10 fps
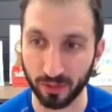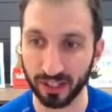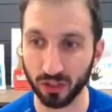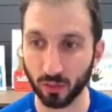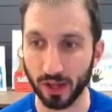
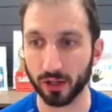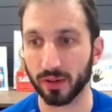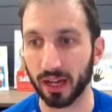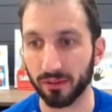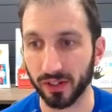in the weather
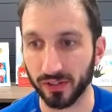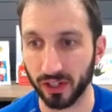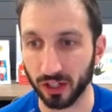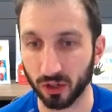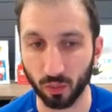graphics
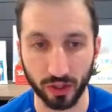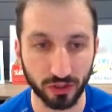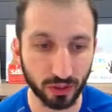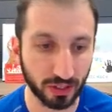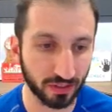here,
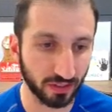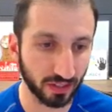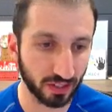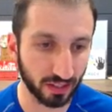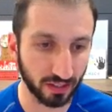what you can
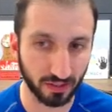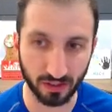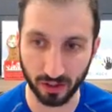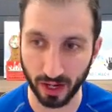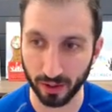see is
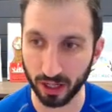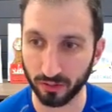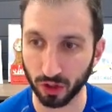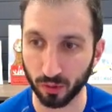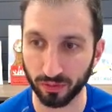our area
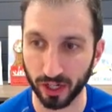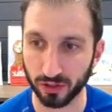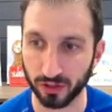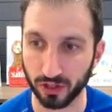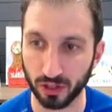of low
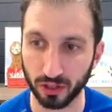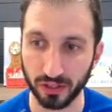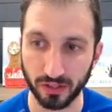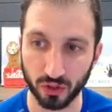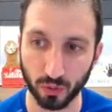pressure is currently
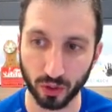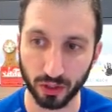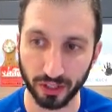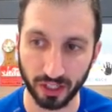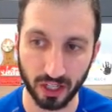
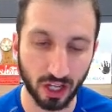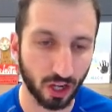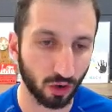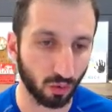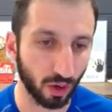swirling
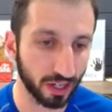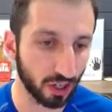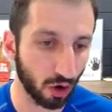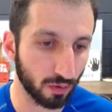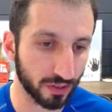right
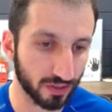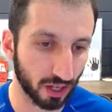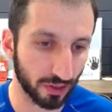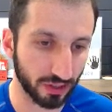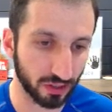over
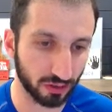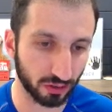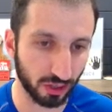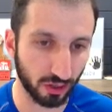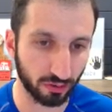
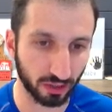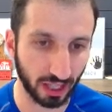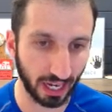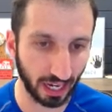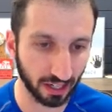southeastern
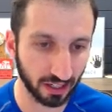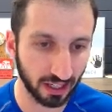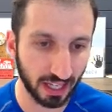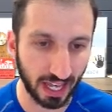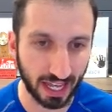Newfoundland.
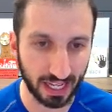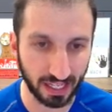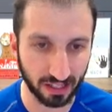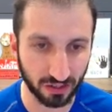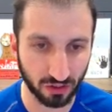
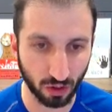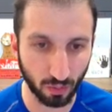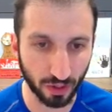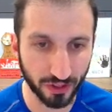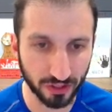And so
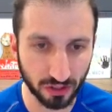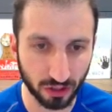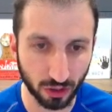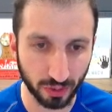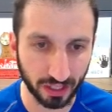what this is
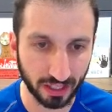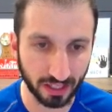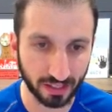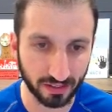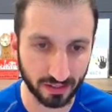doing
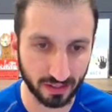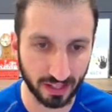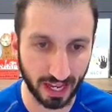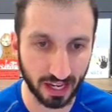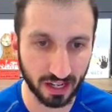is this is
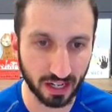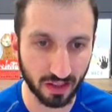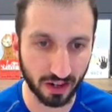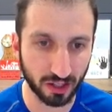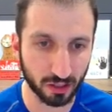ending a
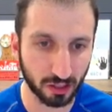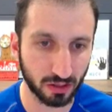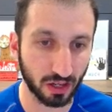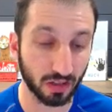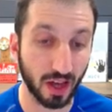lot
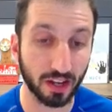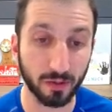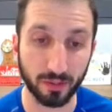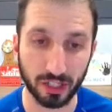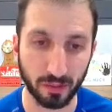of the
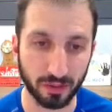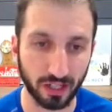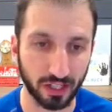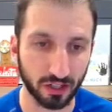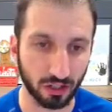
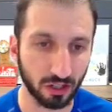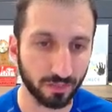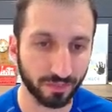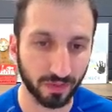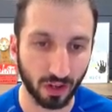precipitation,
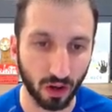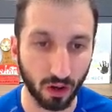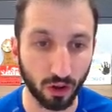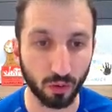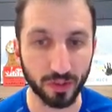
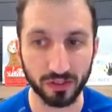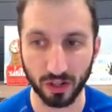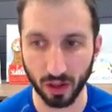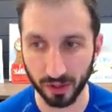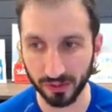although we
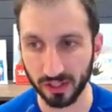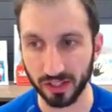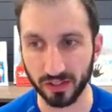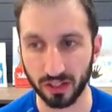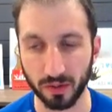still are
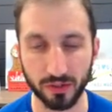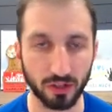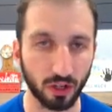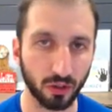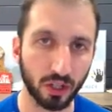seeing some snow